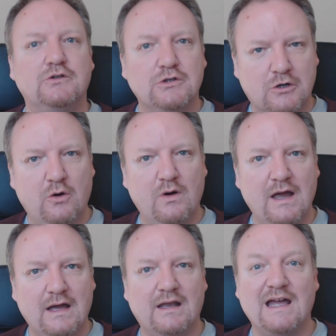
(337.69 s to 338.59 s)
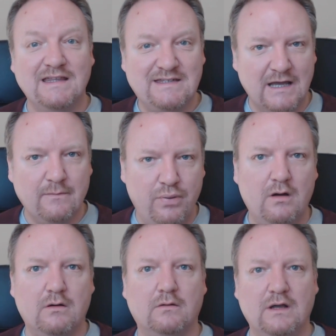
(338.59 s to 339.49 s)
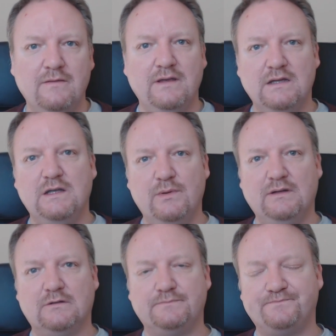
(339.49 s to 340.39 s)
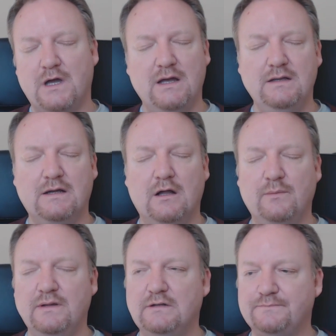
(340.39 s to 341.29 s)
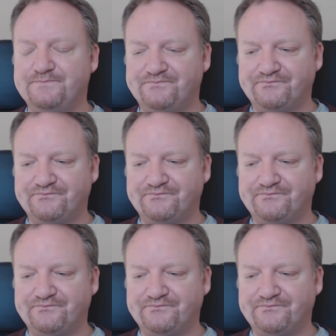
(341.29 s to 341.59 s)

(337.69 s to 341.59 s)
to go ahead and take part in the Indiegala bundle.